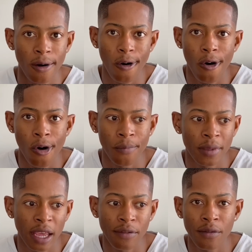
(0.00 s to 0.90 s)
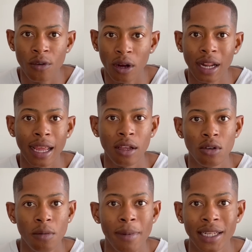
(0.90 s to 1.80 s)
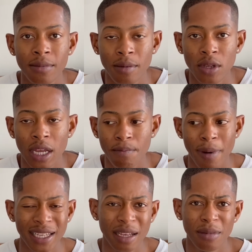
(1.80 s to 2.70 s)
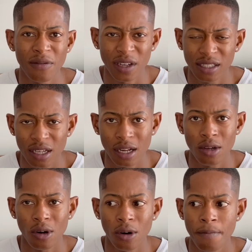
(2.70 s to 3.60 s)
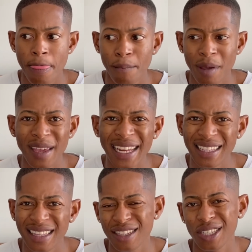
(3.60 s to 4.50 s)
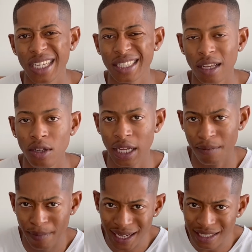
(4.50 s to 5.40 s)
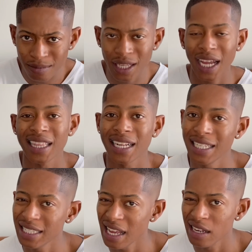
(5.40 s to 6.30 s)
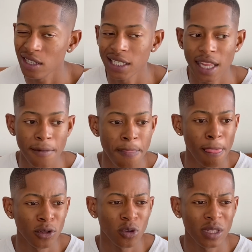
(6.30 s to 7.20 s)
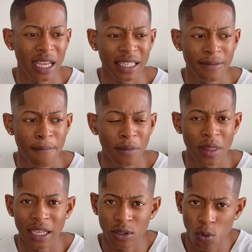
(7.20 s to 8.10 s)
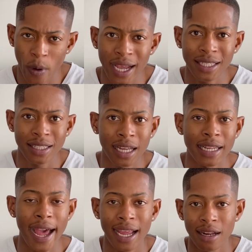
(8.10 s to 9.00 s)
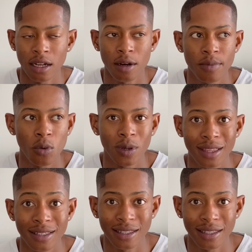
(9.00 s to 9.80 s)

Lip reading: Or if you've got money, maybe you can buy some inventory, or maybe anything that you can sell, you can buy something and resell it. You understand? So there's ways that I can help you with this